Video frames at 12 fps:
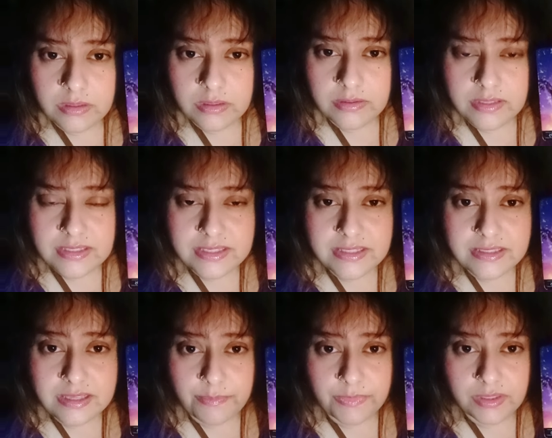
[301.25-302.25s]
this is
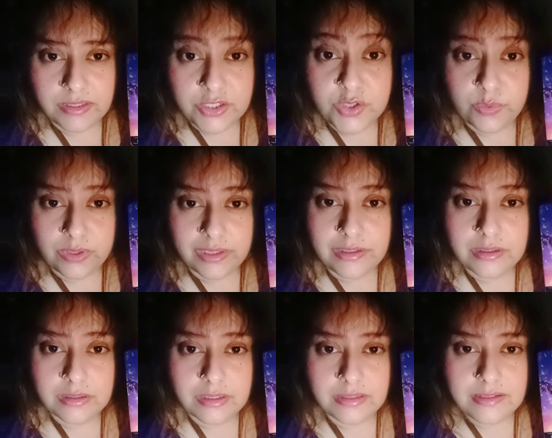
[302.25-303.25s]
something that you need,
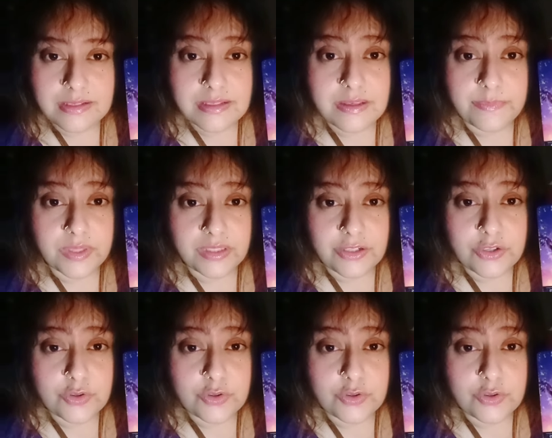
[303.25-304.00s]
and this is something that you